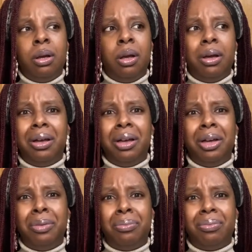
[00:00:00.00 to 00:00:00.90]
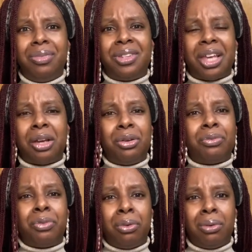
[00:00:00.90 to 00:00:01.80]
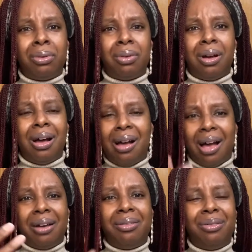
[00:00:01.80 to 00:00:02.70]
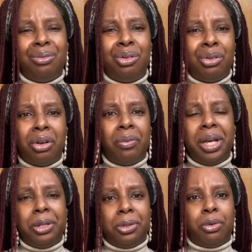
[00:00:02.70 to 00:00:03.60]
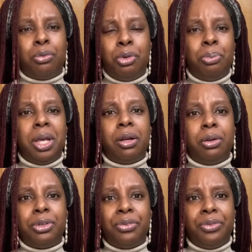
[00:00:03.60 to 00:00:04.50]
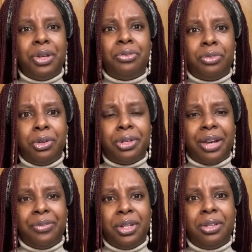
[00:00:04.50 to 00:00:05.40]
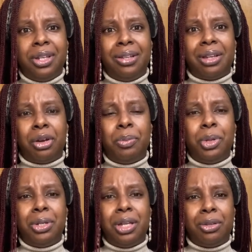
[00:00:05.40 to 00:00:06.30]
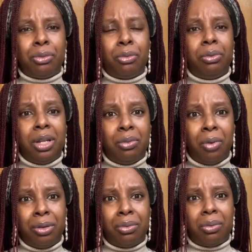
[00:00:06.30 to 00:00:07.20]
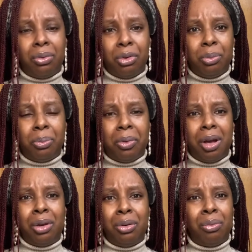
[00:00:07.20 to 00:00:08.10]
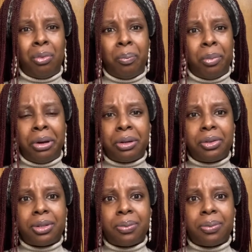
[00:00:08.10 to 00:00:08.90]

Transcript: um, second of all you know it's grouping loads of different ethnicities and communities all in one group and in one box